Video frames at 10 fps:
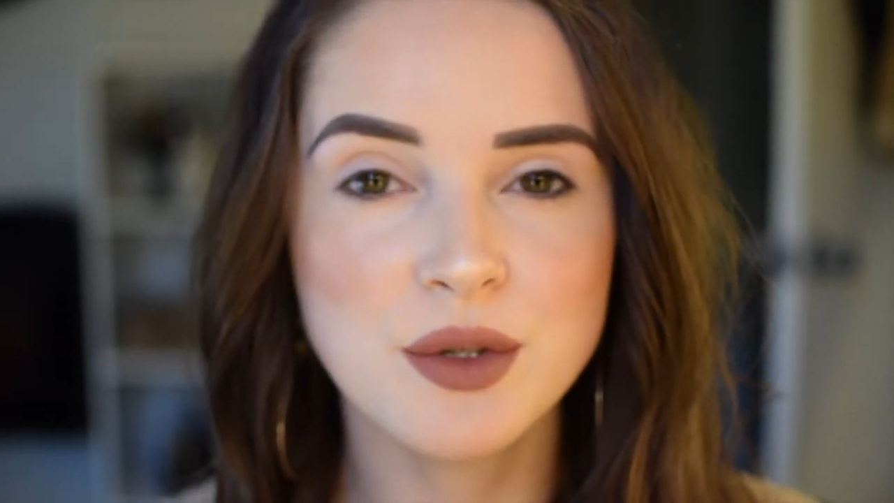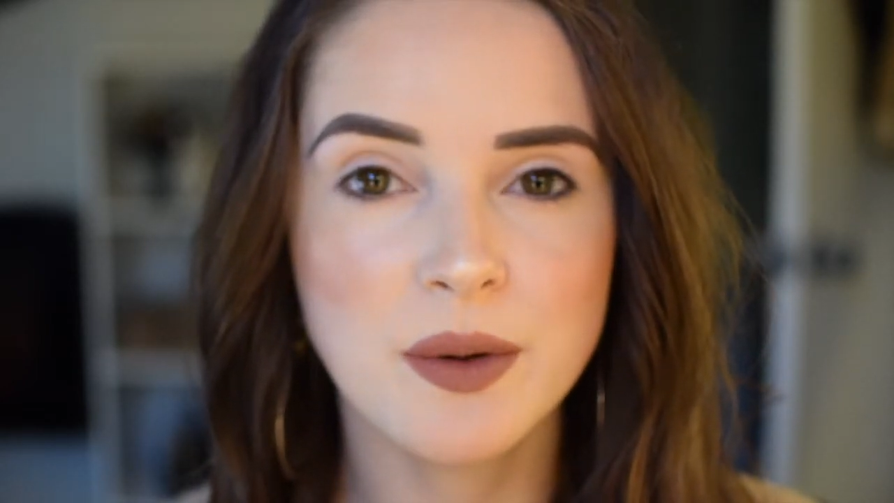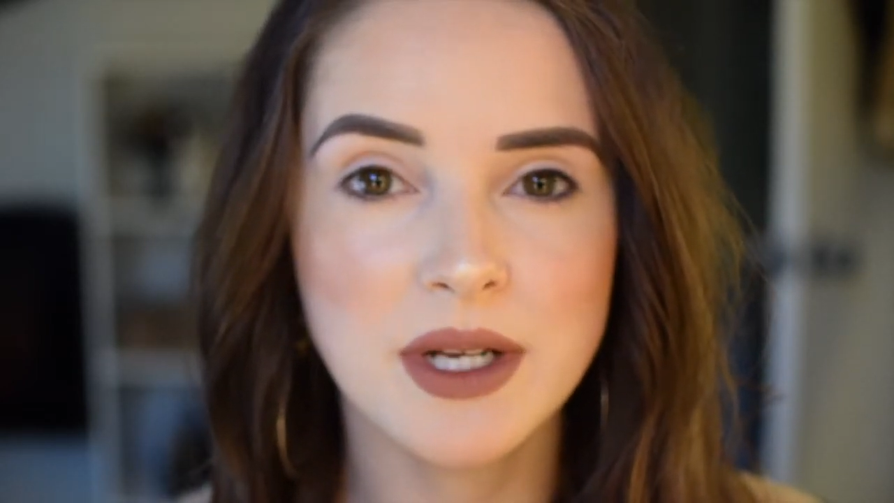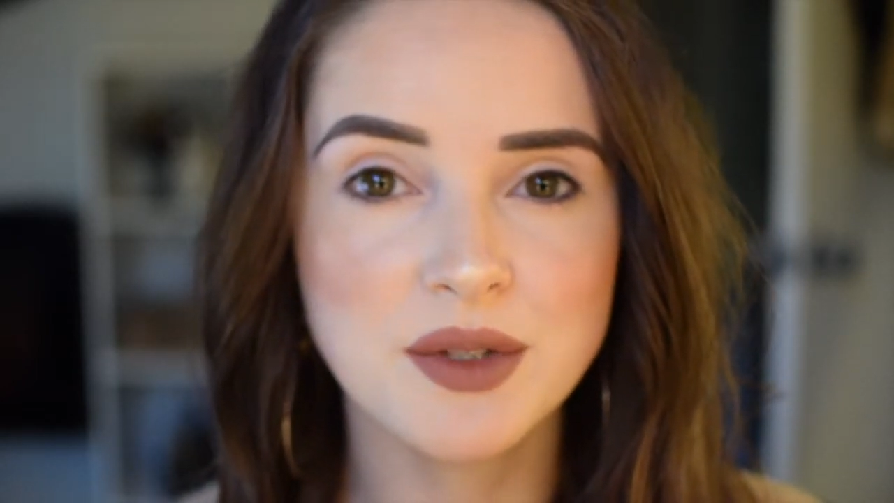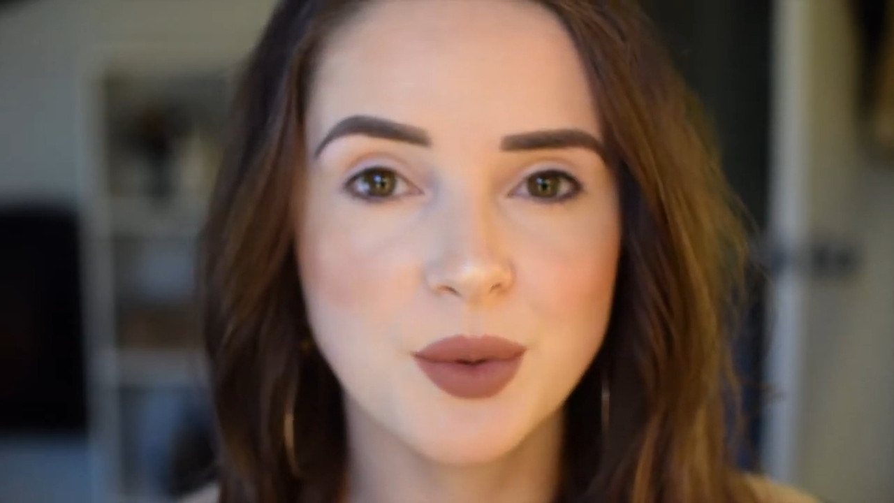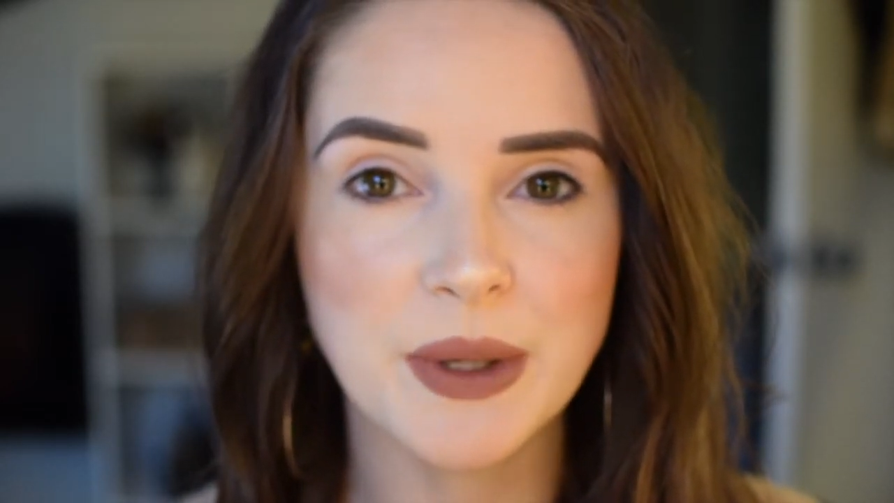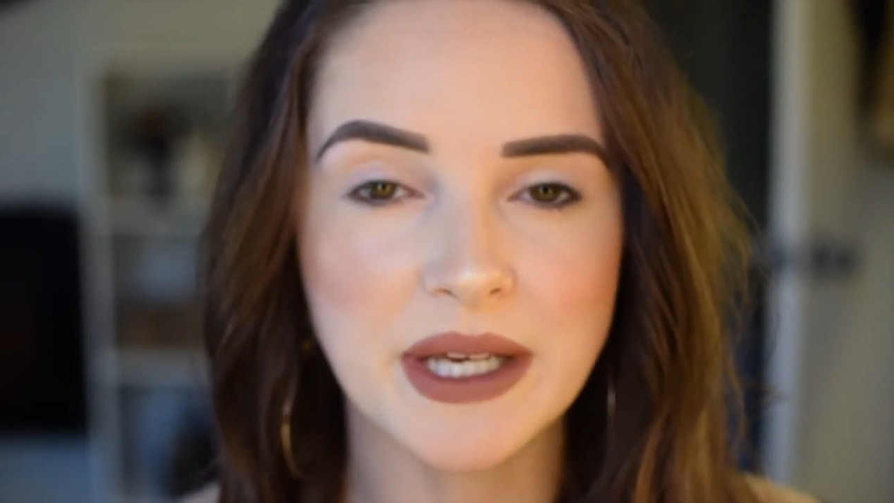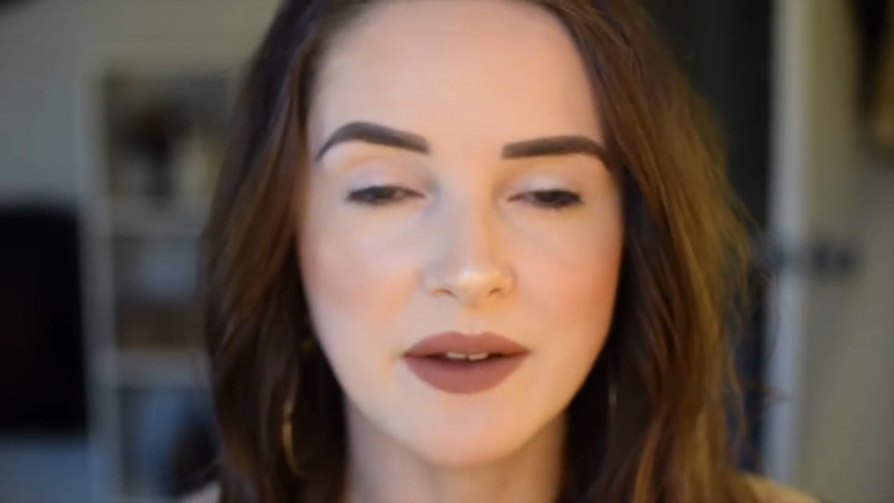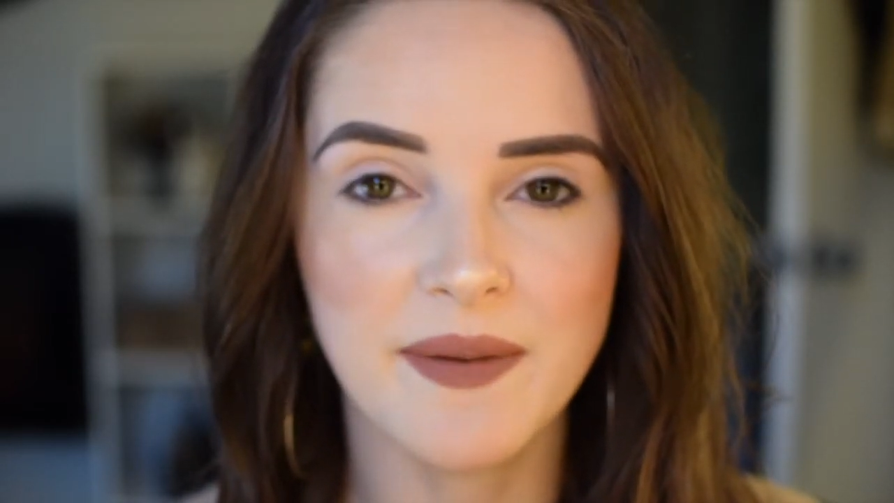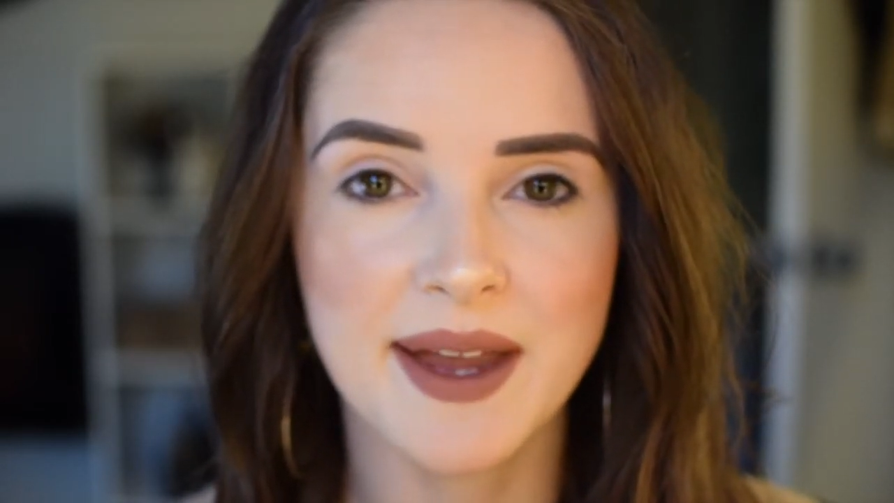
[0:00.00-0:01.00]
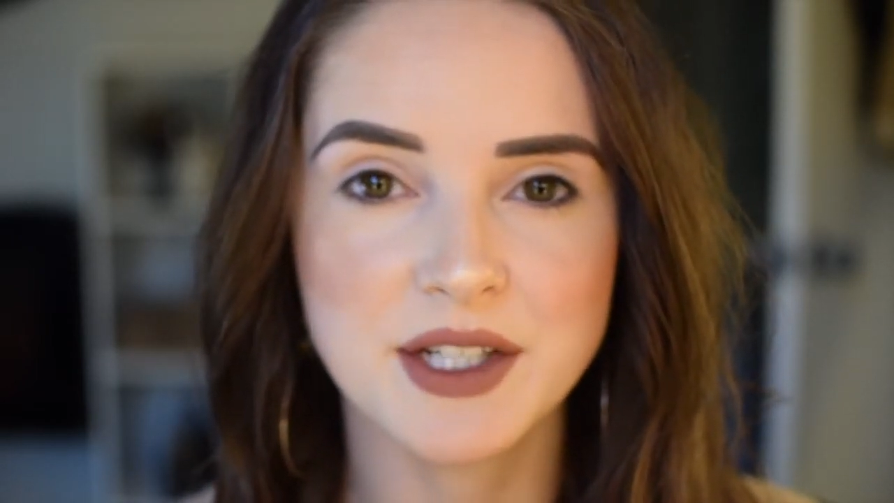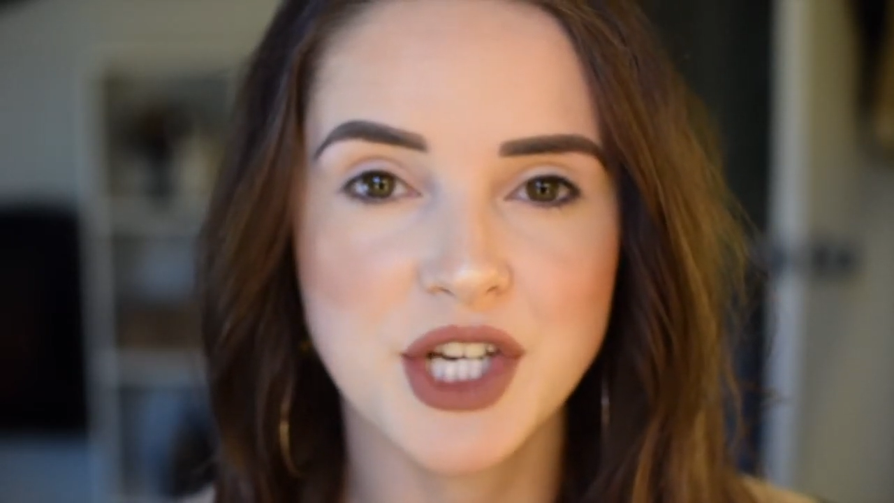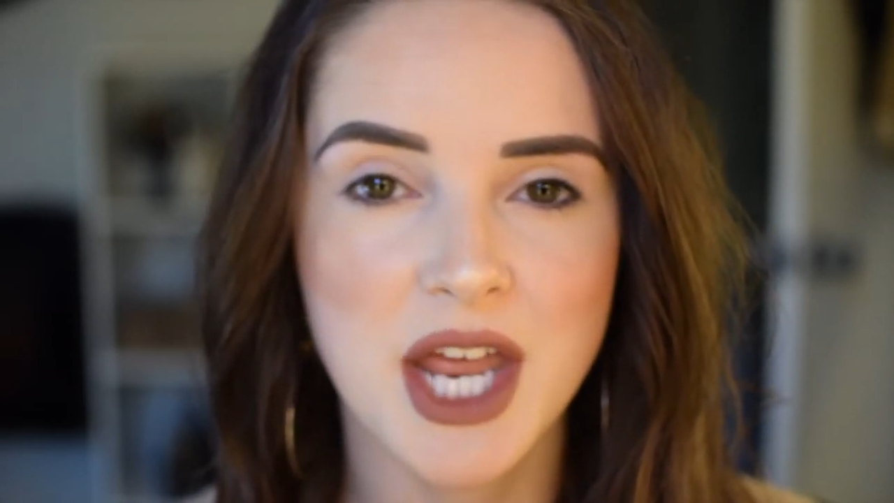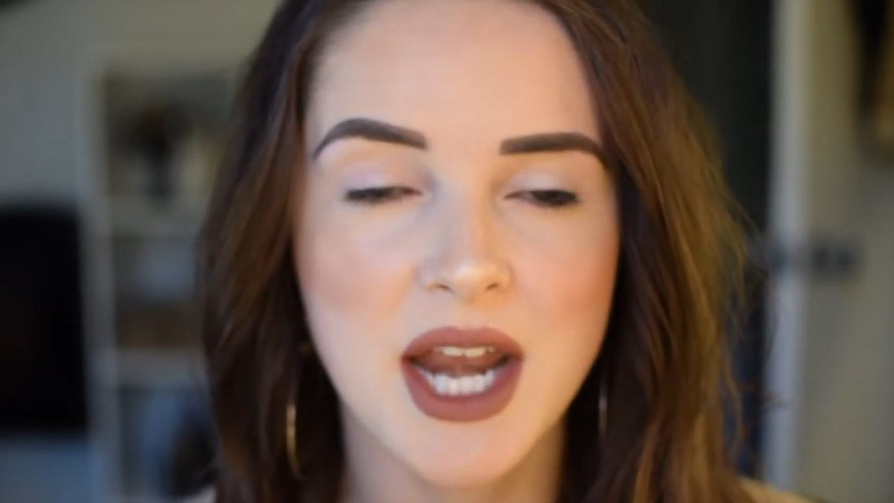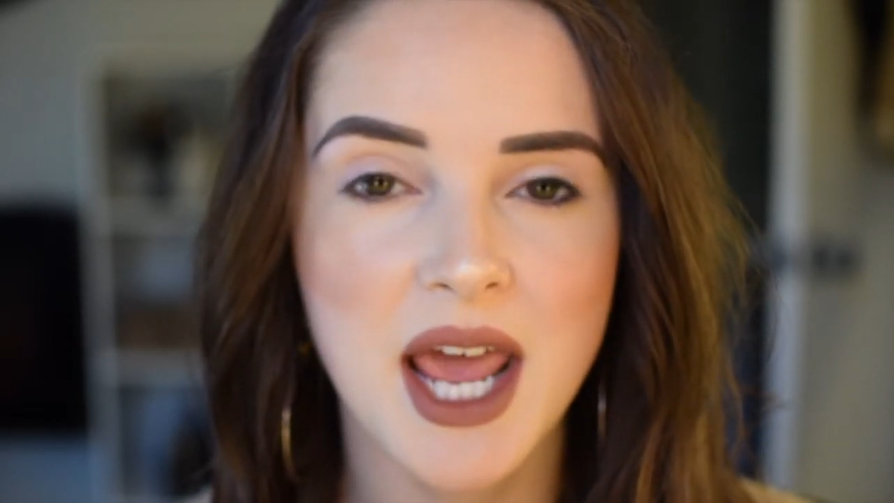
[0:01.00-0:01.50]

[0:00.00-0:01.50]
2020 collection,